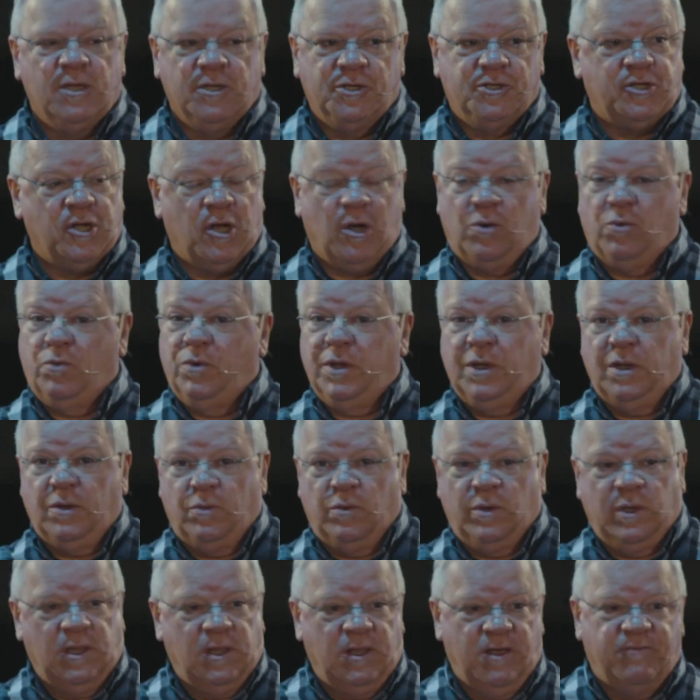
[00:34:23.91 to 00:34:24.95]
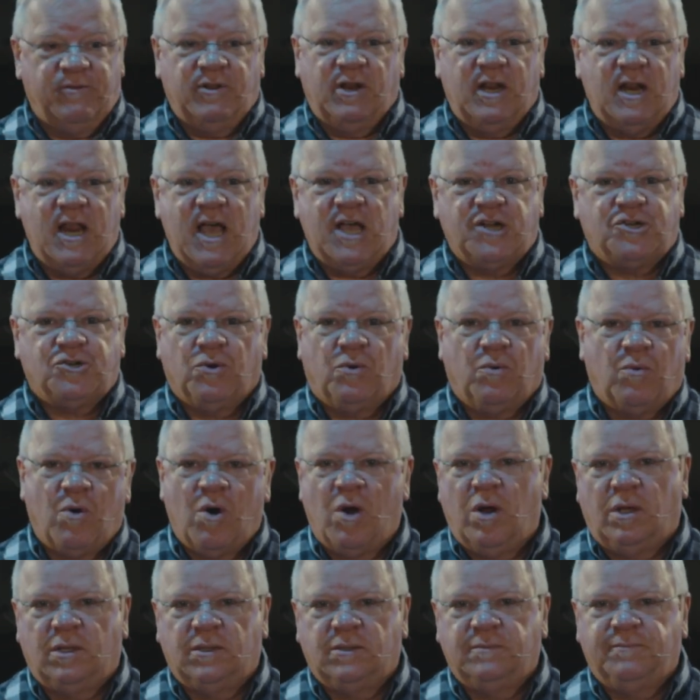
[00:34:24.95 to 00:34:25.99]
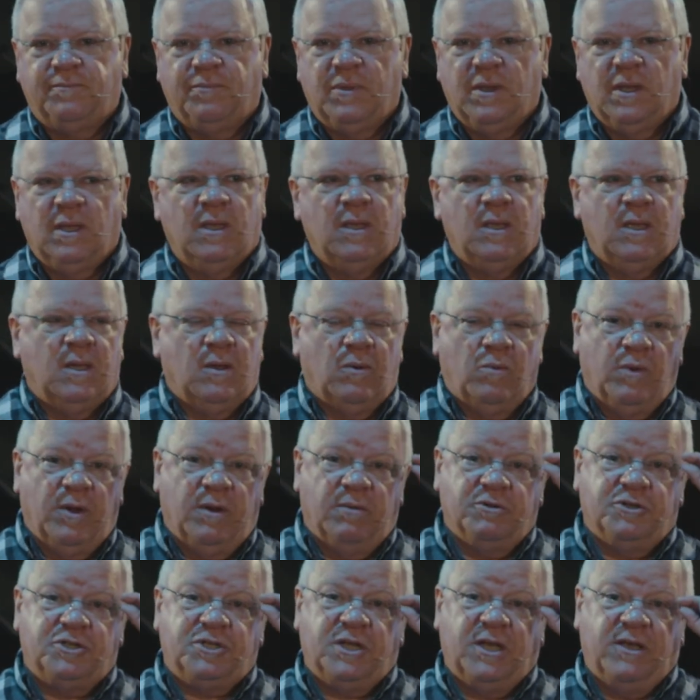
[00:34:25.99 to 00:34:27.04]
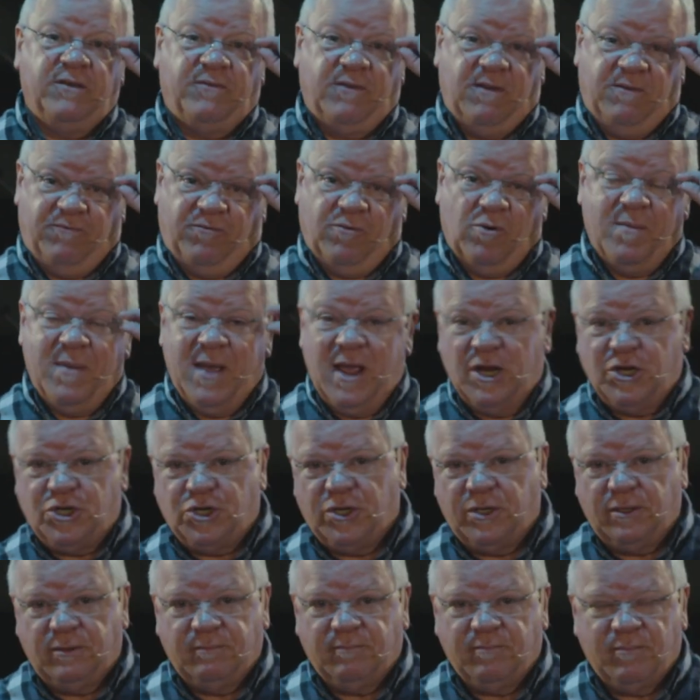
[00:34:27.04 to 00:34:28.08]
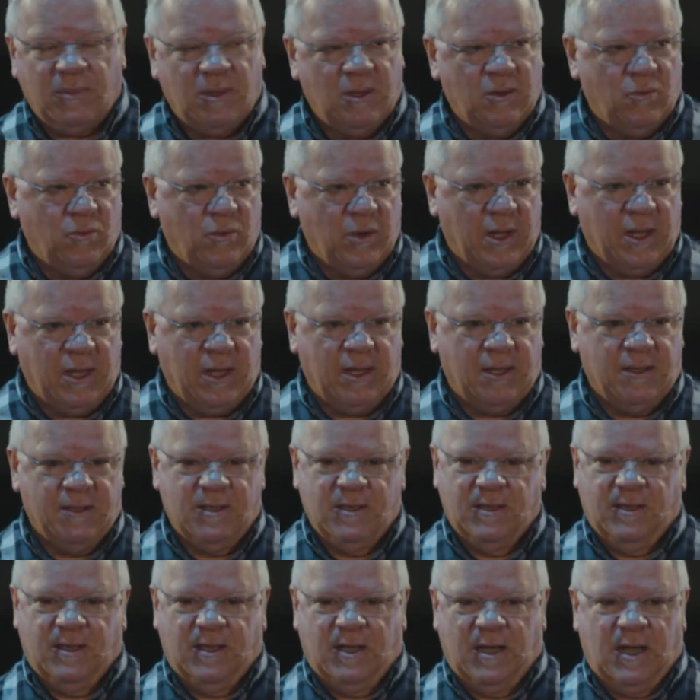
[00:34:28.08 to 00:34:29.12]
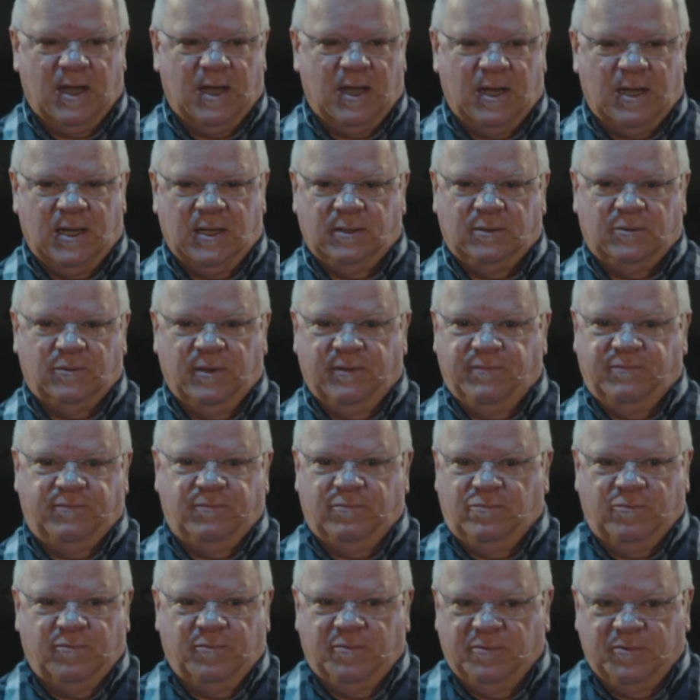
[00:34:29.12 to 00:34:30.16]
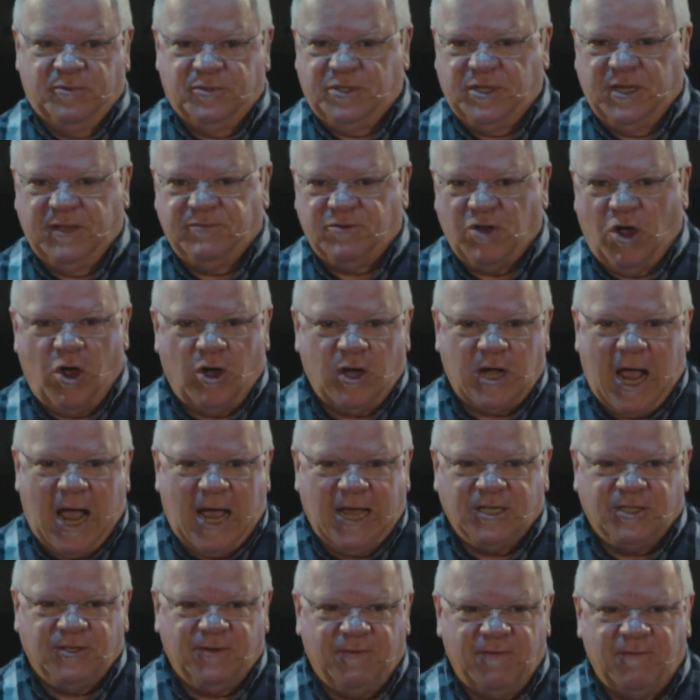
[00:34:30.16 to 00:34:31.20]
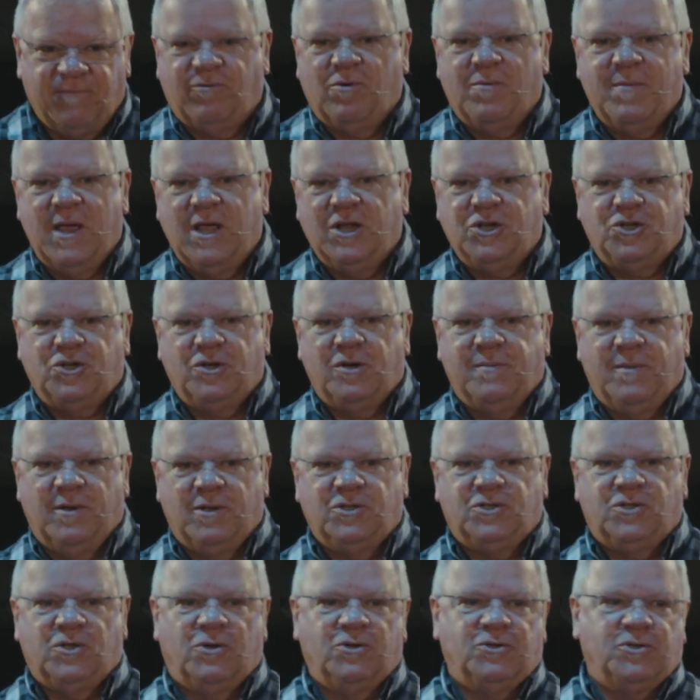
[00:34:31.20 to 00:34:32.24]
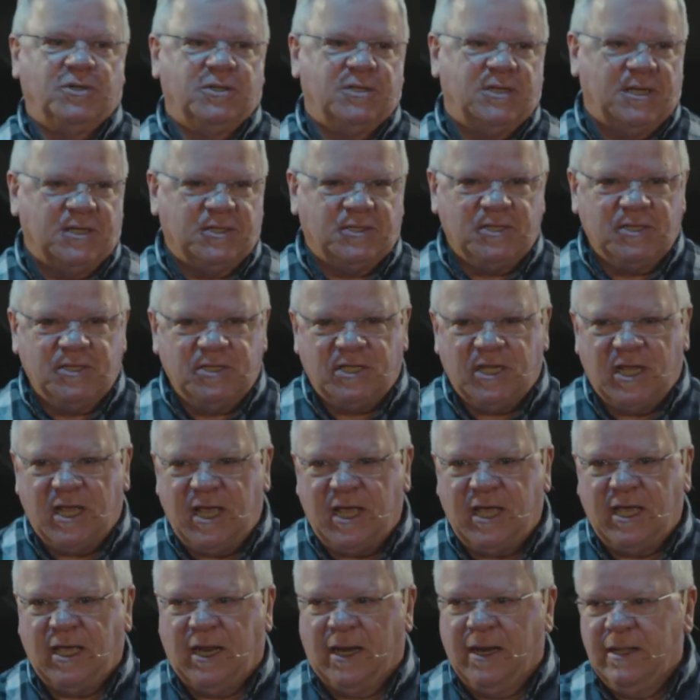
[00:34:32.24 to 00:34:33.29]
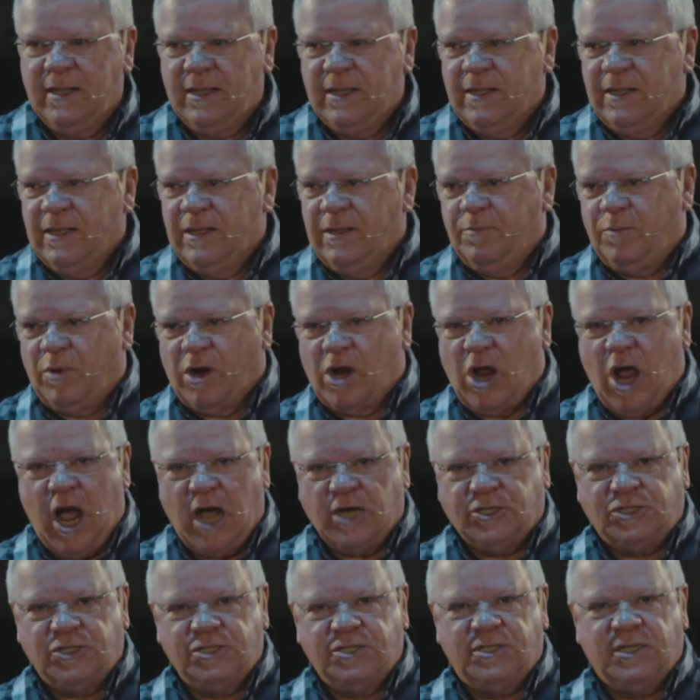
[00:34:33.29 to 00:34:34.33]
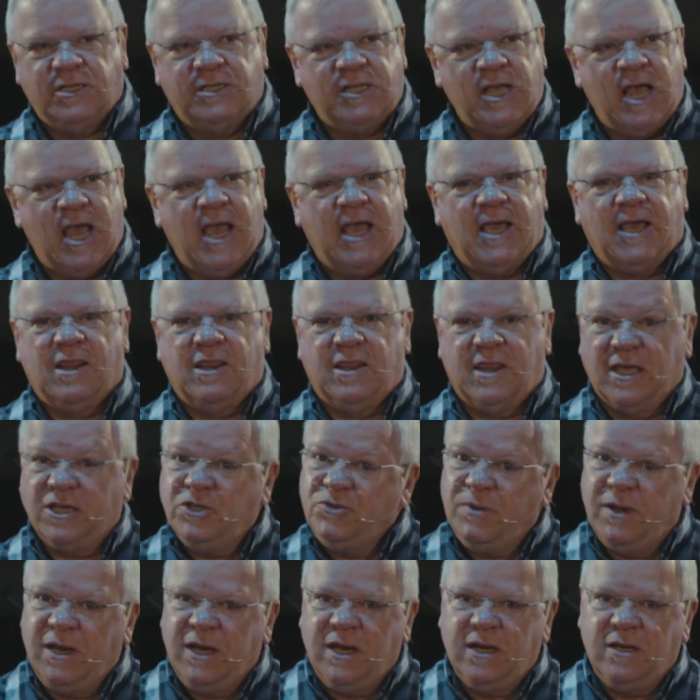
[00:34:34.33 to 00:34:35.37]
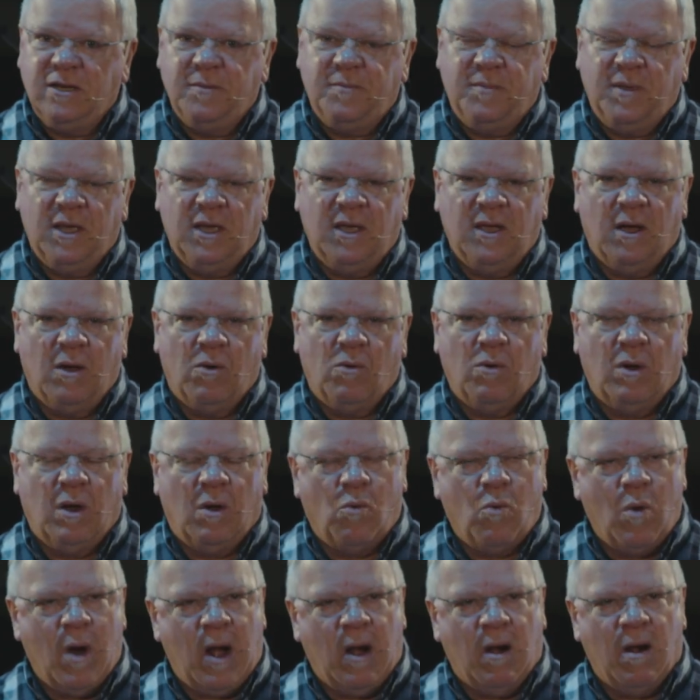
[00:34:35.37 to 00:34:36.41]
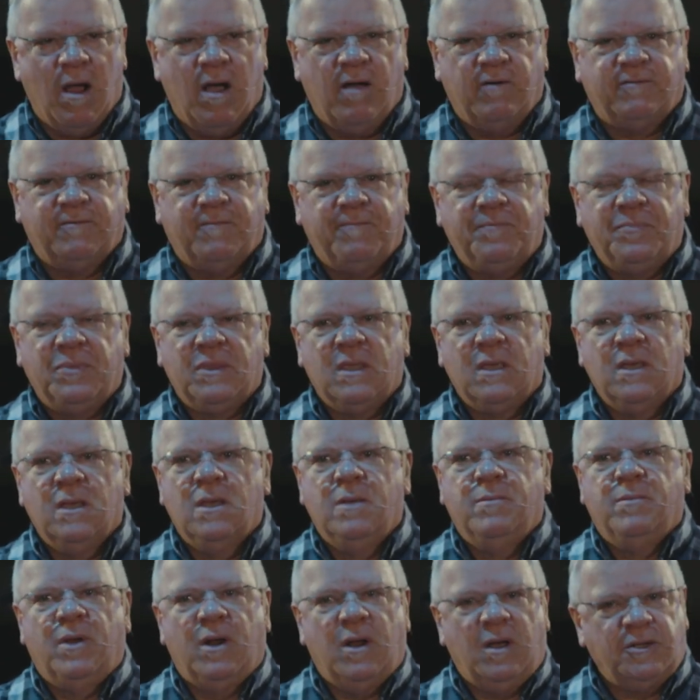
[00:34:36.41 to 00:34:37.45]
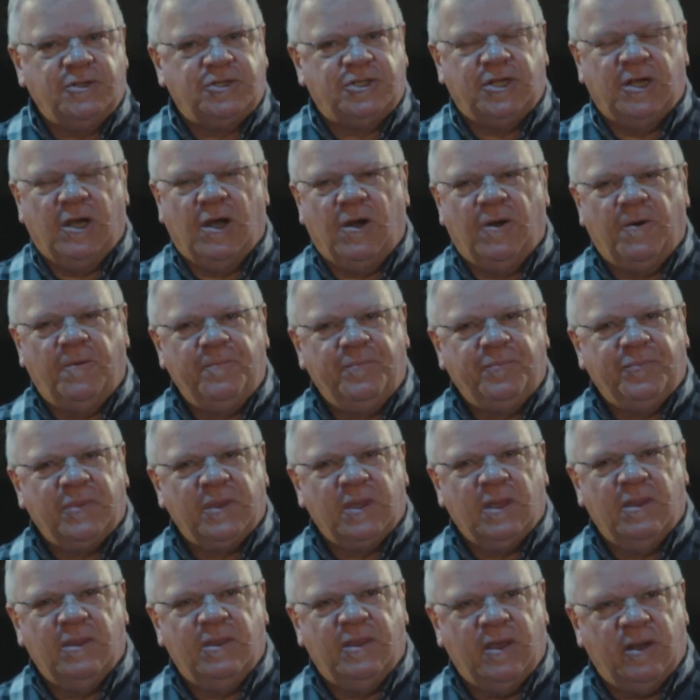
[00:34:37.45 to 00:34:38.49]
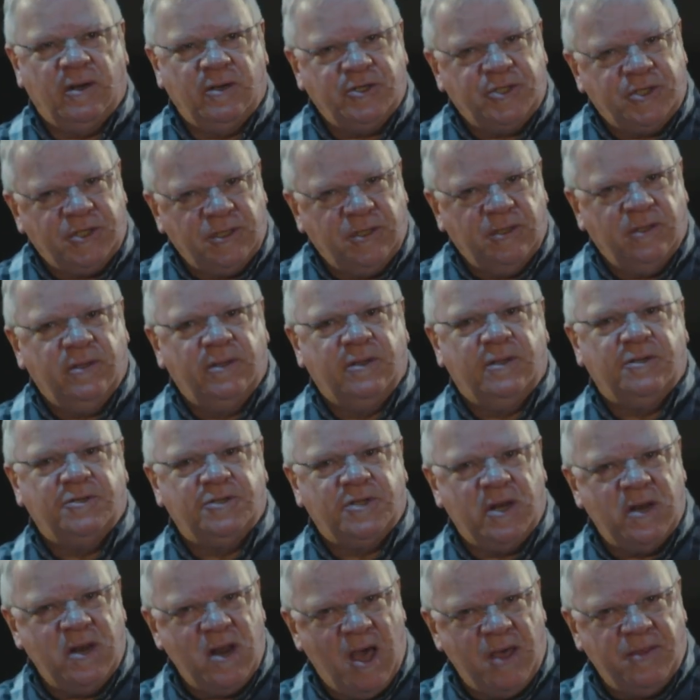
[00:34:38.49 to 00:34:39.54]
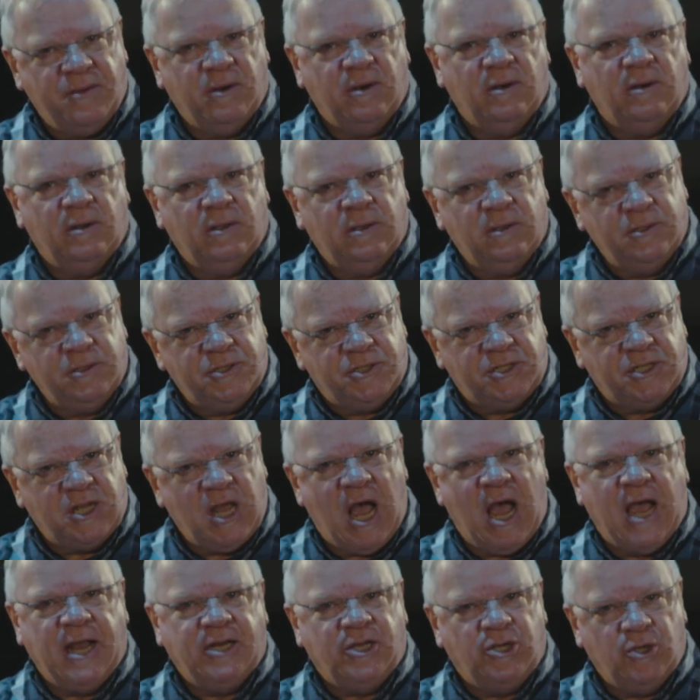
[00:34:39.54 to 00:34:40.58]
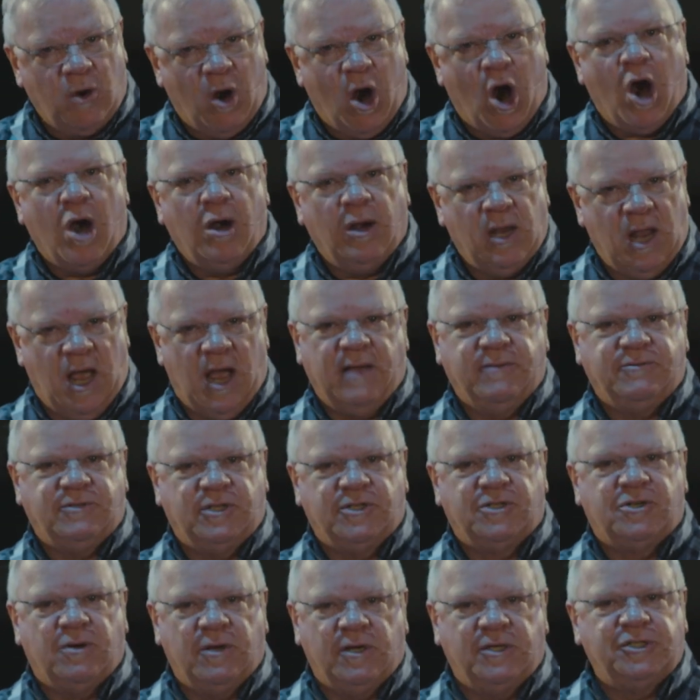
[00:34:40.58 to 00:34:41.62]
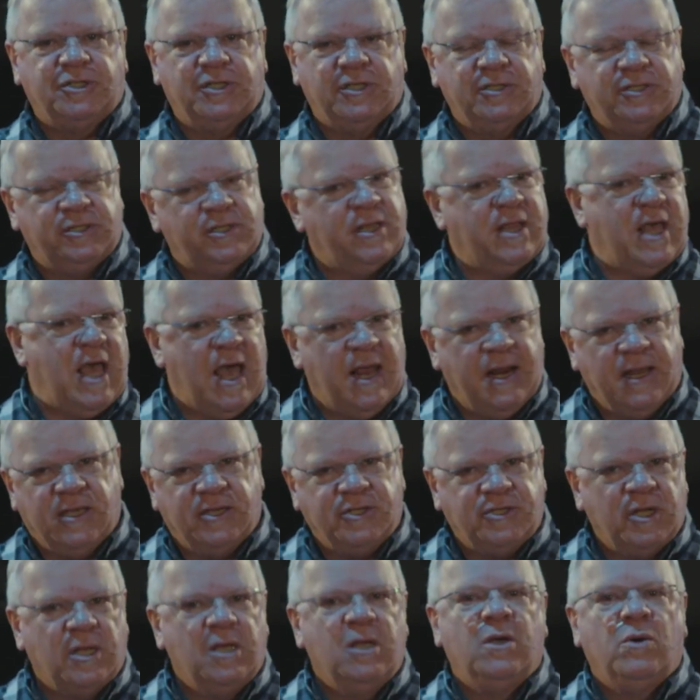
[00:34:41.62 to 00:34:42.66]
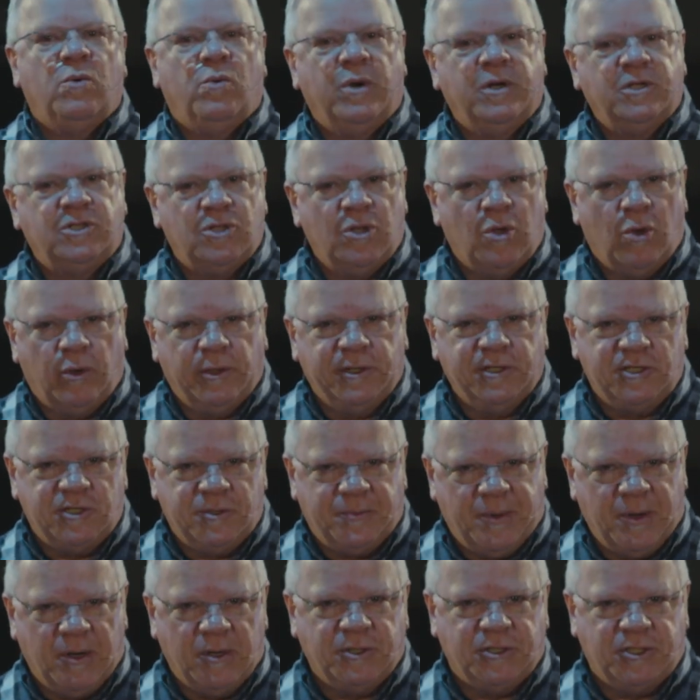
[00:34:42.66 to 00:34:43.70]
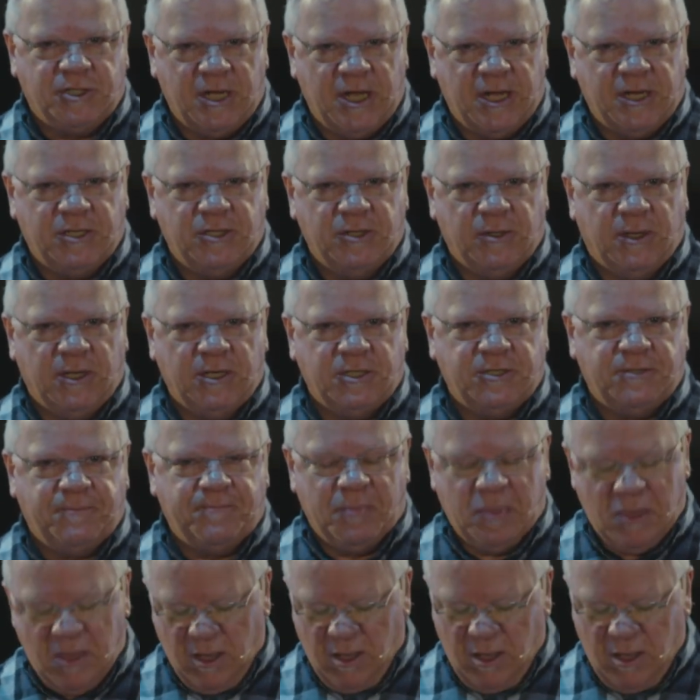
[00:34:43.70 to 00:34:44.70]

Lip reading: So we live in a natural world. We receive information. We've received all kinds of information about social distancing and precautions to take and things we need to be aware of. But also, there's another side to our lives as Christians, and that is, what is the Holy Spirit saying to us?